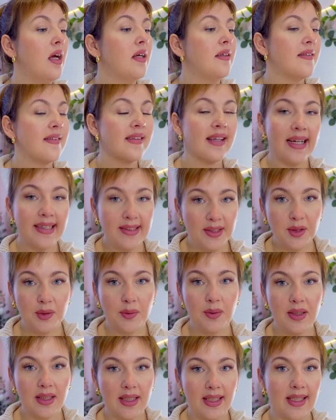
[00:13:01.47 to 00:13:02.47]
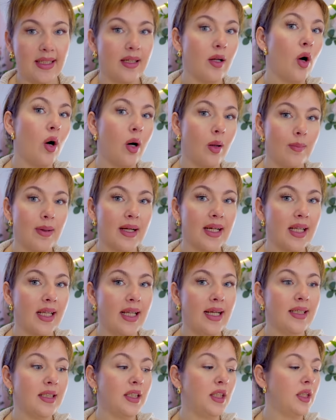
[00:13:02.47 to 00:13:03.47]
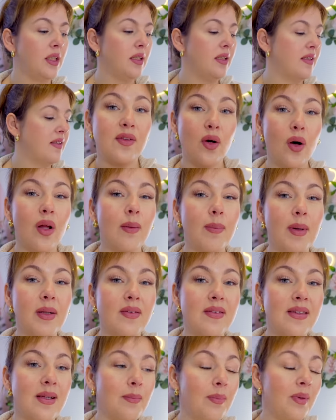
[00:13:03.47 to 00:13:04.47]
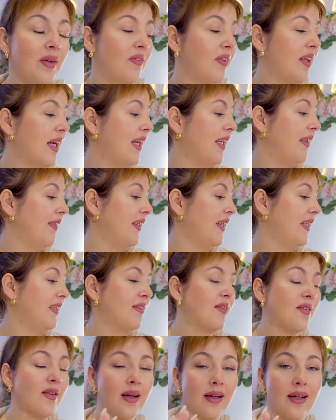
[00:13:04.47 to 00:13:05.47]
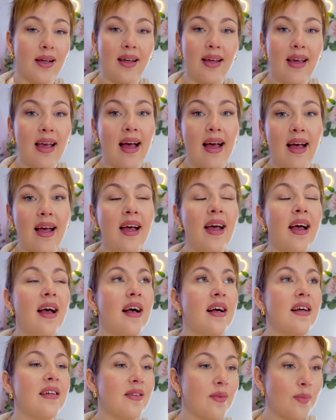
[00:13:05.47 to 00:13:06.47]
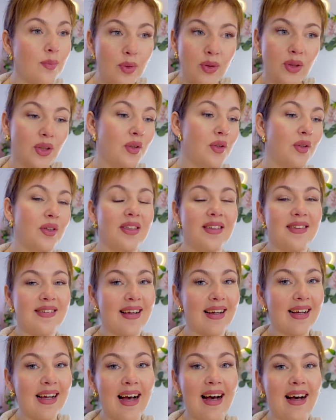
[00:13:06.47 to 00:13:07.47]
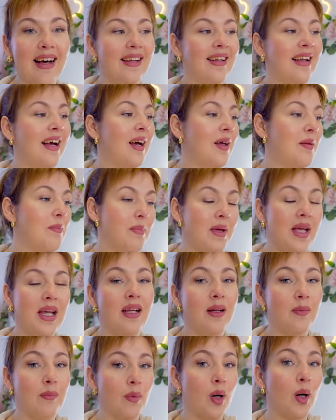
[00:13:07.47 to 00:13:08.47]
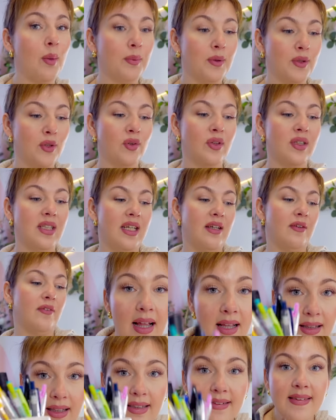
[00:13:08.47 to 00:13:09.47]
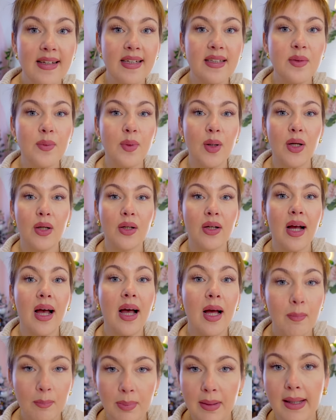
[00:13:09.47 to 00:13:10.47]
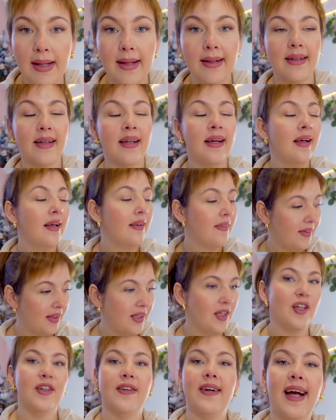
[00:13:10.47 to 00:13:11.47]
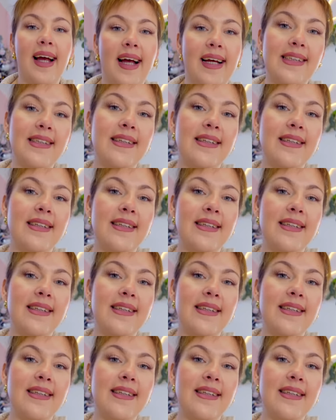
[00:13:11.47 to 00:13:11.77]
scheduling all my collections. All about simplifying things so I can get as much done as I can and being more productive. Let's get to work and plan the year ahead.